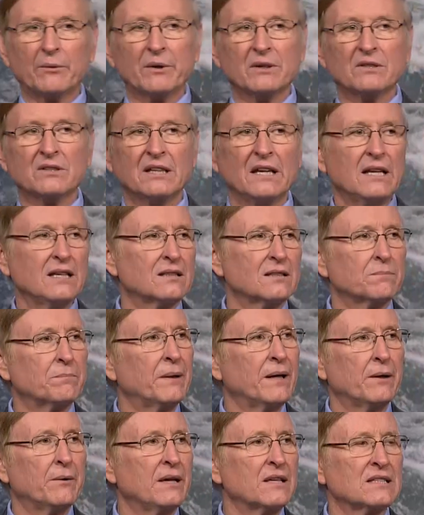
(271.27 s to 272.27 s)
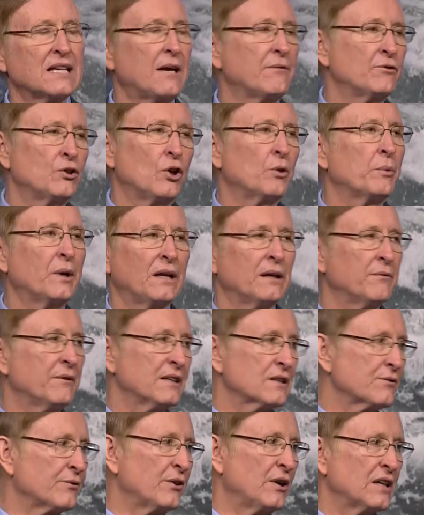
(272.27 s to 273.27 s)
words, these periods have no
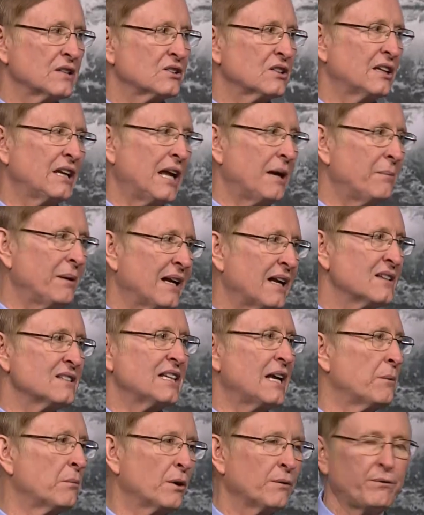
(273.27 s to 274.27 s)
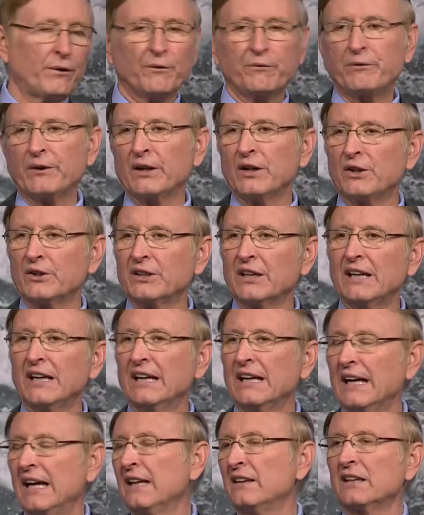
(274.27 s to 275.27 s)
relevance for us today because they were fulfilled
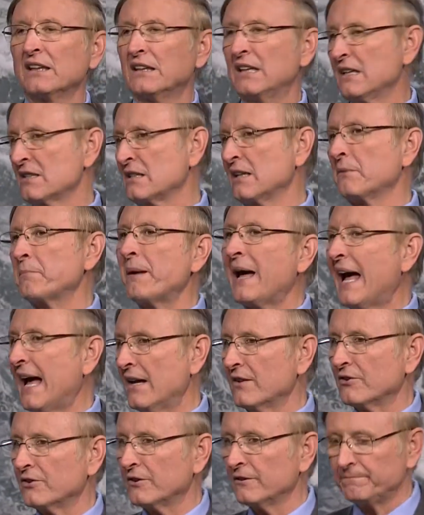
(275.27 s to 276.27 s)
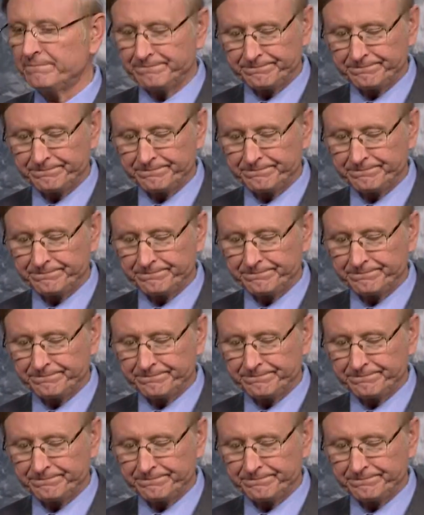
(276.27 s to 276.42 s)
in the distant past.